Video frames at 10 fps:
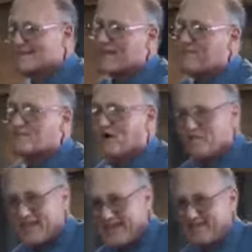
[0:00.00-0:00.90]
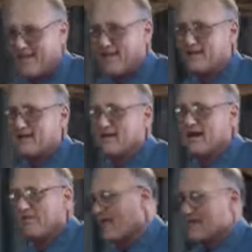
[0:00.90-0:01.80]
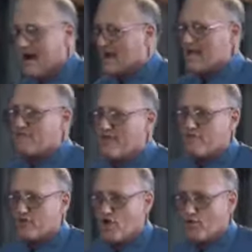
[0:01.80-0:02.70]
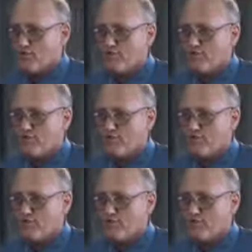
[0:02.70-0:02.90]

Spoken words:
gift of healing that I have ever known.